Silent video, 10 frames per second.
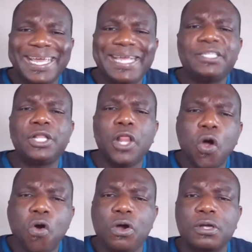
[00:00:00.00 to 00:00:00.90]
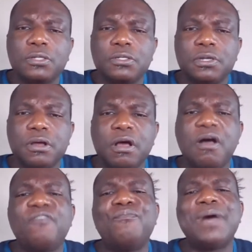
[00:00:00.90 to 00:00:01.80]
is Lord
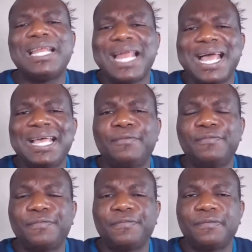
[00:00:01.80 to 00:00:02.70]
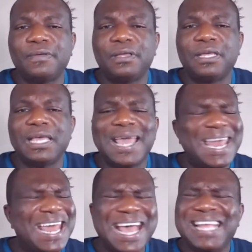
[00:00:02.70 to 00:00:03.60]
of my life.
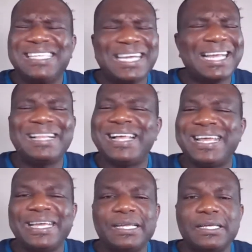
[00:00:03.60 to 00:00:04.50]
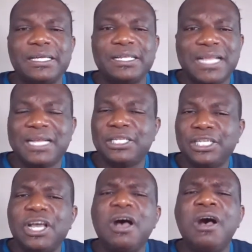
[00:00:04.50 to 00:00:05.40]
And I declare
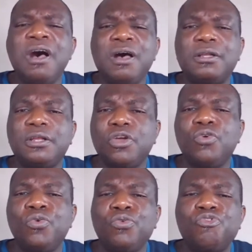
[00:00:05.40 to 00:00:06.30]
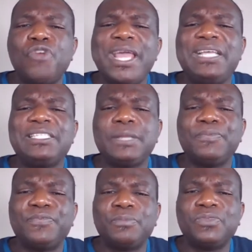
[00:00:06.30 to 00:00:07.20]
that God raised him
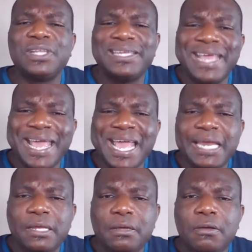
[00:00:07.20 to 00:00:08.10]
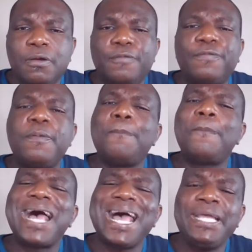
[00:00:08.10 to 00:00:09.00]
from the dead for
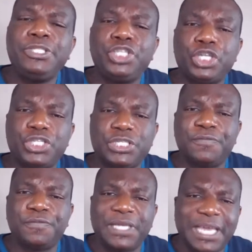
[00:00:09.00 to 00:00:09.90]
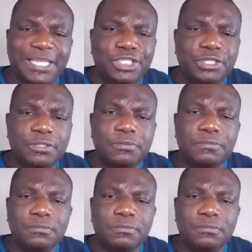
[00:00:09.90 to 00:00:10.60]
my justification.